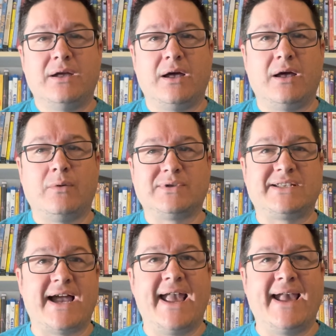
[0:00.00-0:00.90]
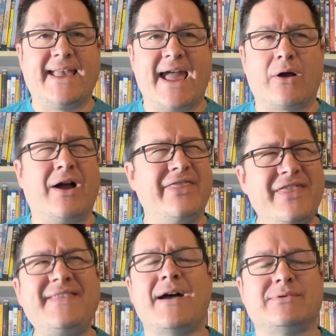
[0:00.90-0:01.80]
uh, was Diahann Carroll. I
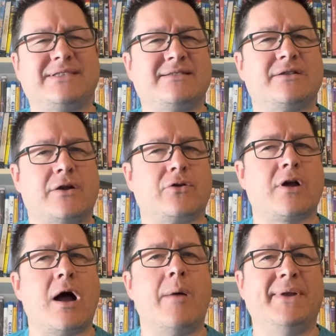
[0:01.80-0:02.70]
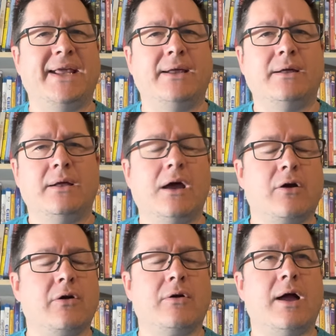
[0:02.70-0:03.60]
think that was listed under comedy
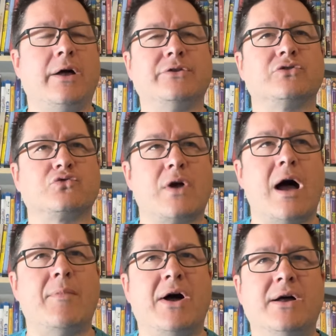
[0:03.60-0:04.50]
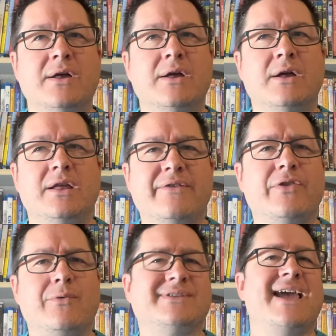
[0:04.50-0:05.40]
or under drama, even
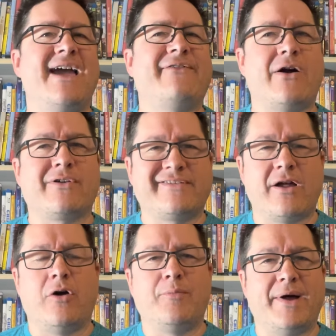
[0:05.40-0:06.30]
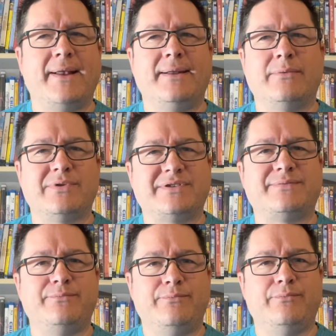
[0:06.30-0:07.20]
though it was a half hour show, but it
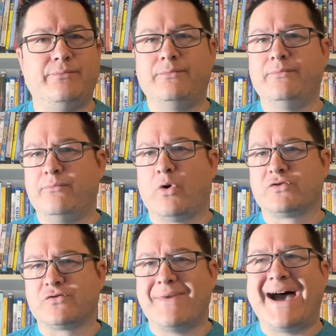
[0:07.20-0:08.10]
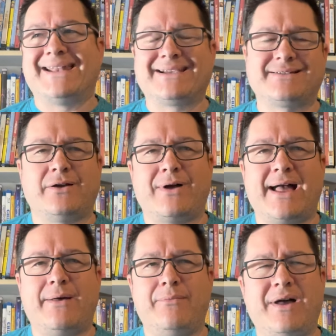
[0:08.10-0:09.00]
was more dramatic. So
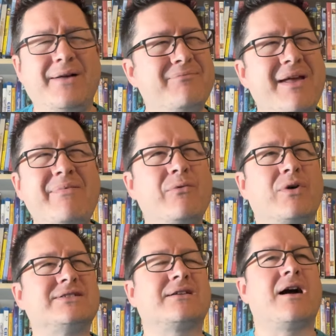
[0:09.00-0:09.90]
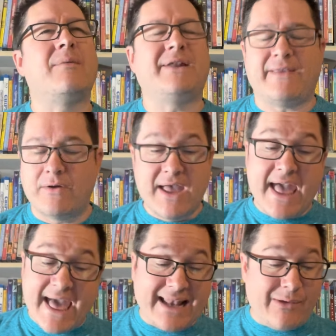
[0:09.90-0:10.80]
I, maybe it was a comedy, though.
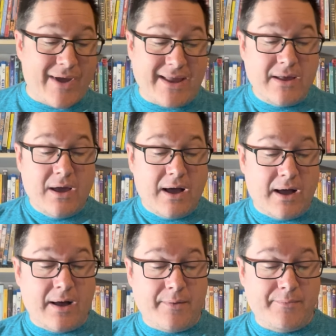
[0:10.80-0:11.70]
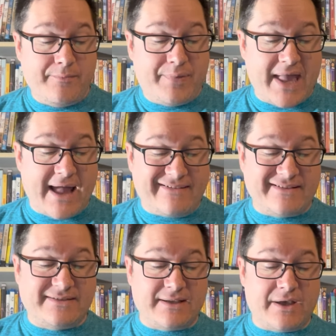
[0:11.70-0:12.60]
Anyway, um, but yeah,
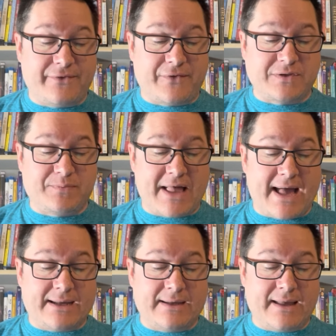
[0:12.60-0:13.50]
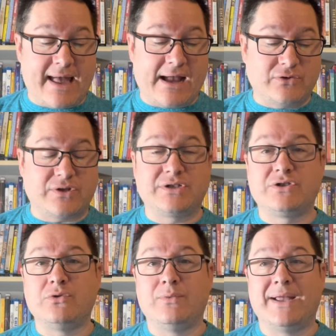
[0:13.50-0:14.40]
she's uh, the first black actress
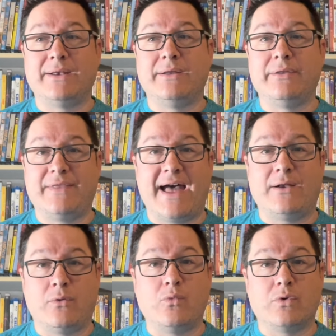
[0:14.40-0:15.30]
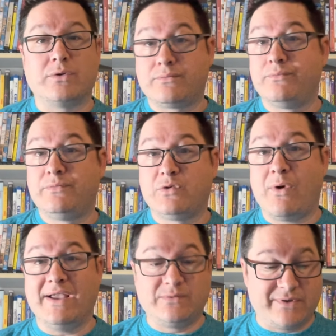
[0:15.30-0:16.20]
to win that award
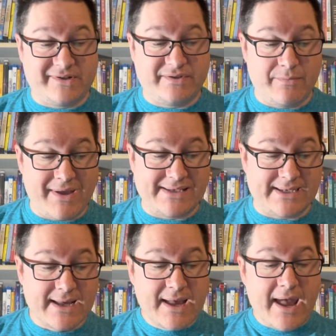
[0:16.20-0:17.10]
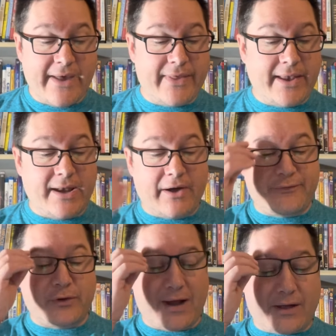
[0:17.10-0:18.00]
twice, which is amazing. And then uh,
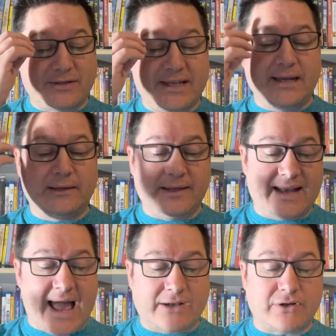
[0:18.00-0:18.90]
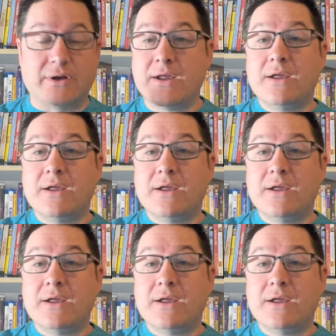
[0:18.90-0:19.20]
for Outstanding Lead Actor,